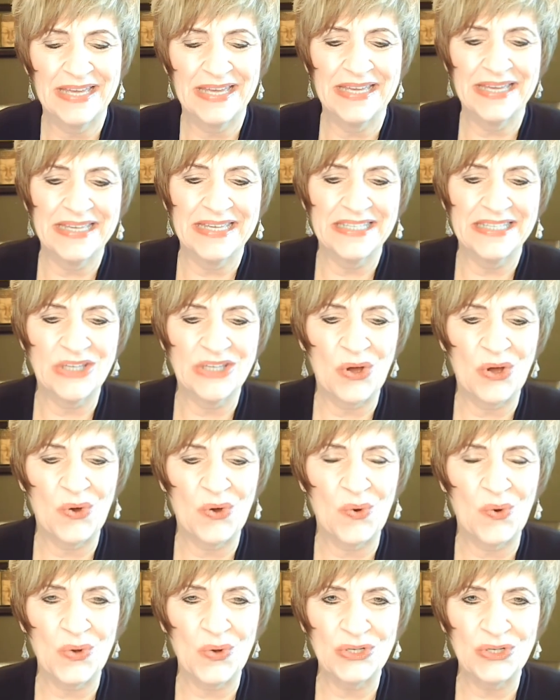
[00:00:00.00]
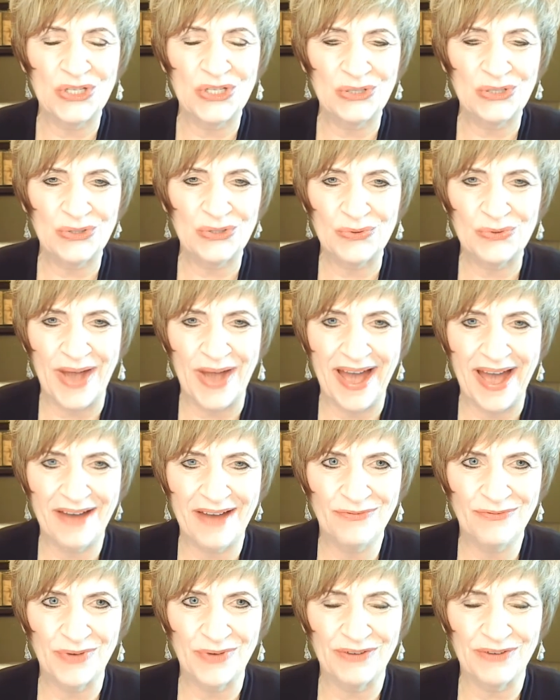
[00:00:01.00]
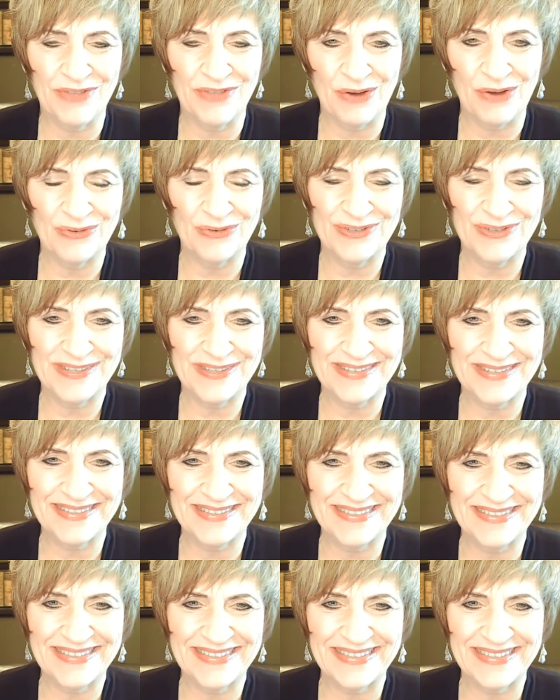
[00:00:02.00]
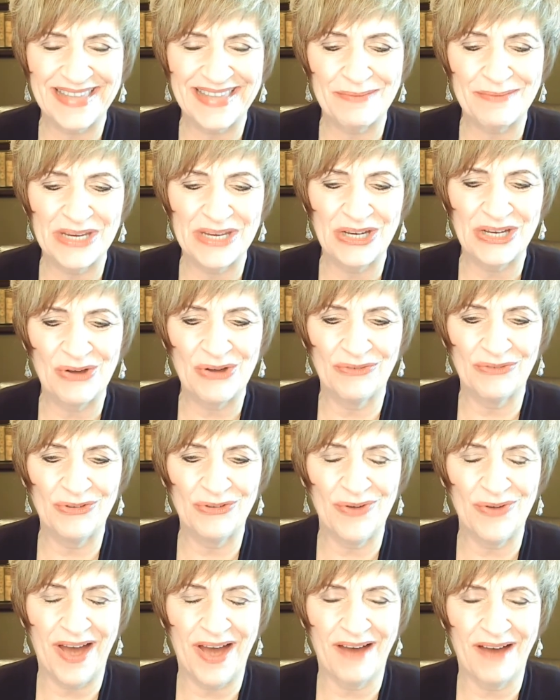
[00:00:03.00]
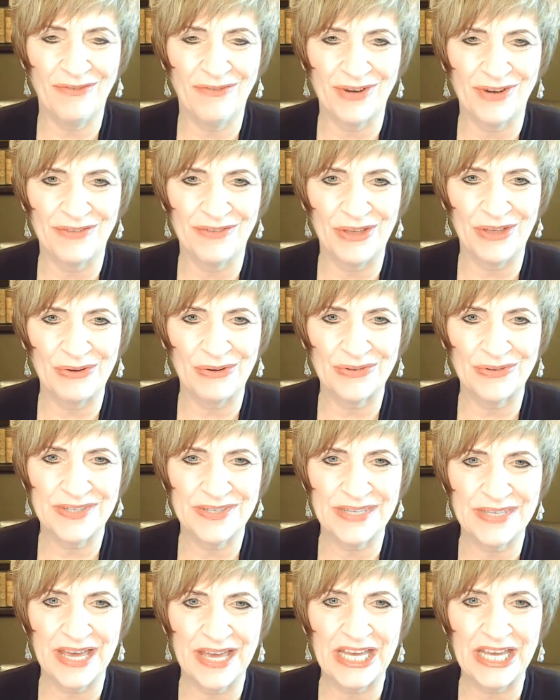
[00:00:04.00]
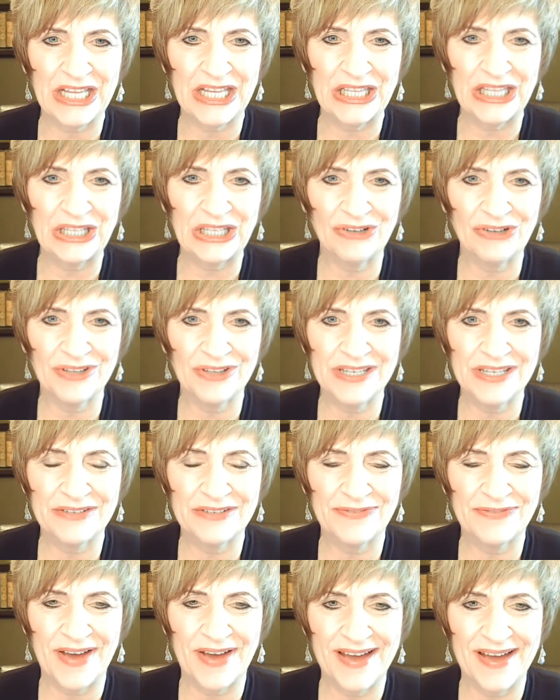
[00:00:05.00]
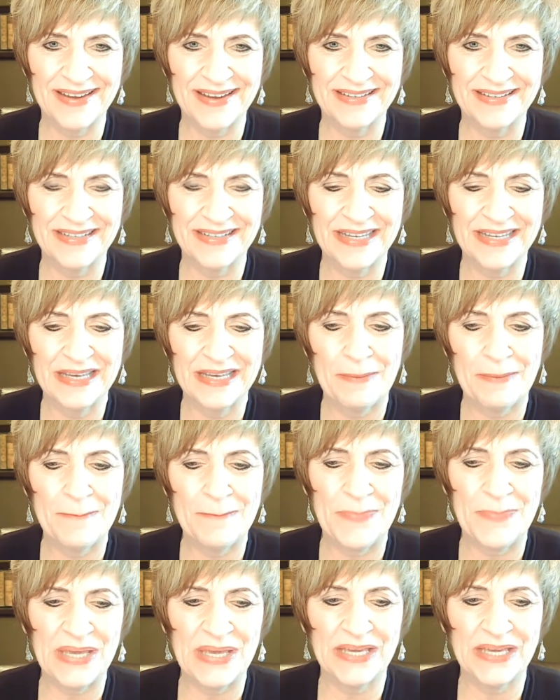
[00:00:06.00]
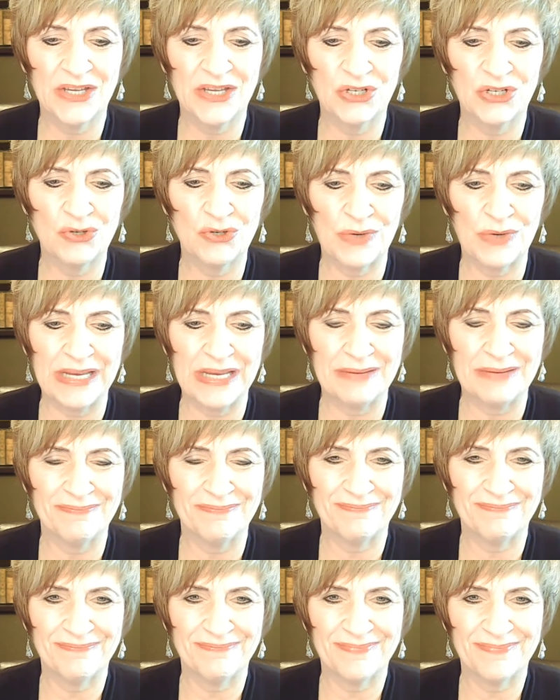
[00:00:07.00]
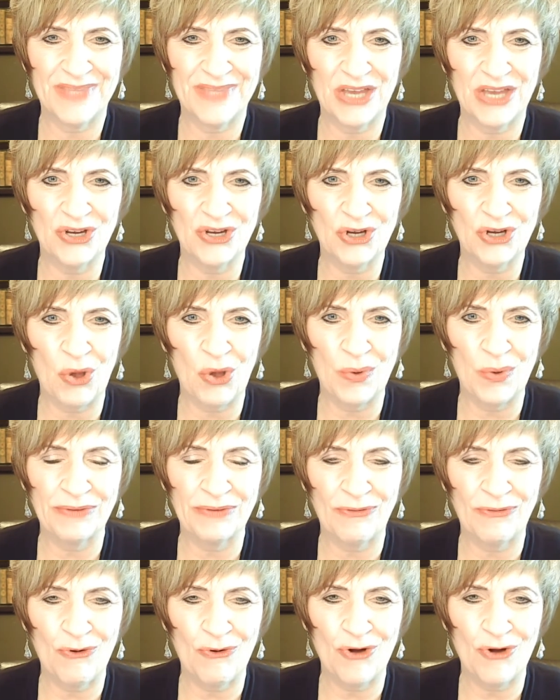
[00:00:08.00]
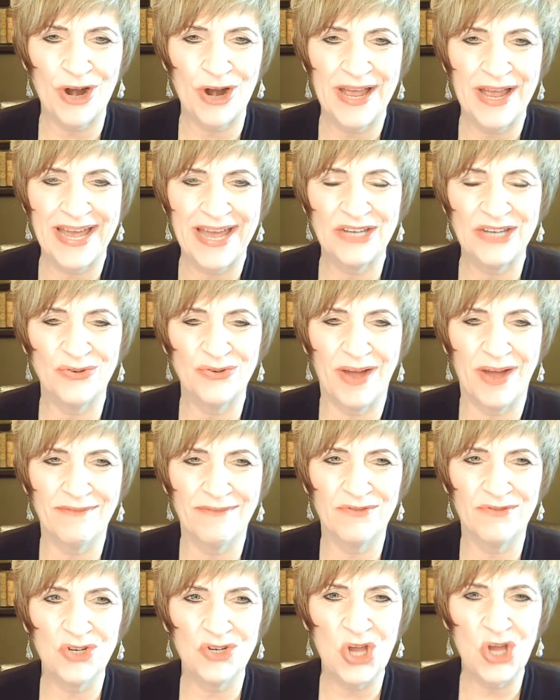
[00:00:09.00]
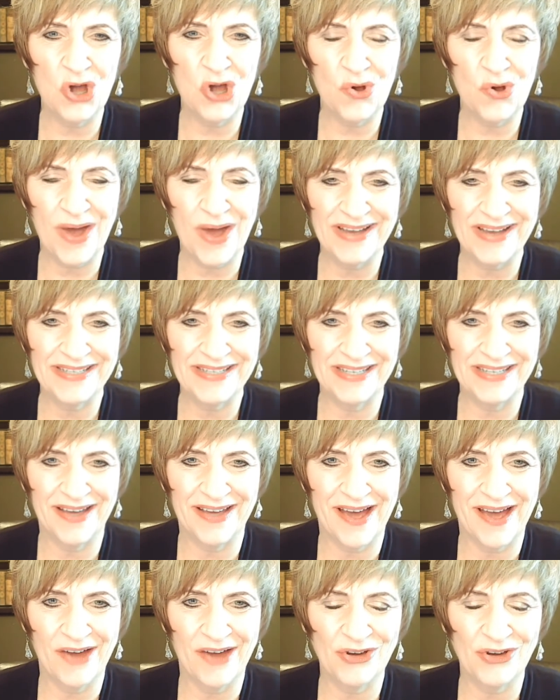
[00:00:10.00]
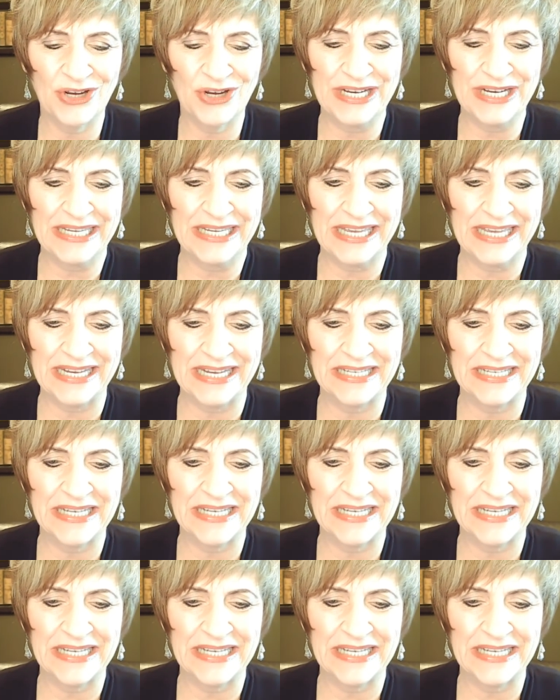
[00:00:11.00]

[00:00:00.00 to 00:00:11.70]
So, do you have one of those? Let me know if you have one of those. A clearly defined big dream that you're going for, and you have no idea how you're going to get it.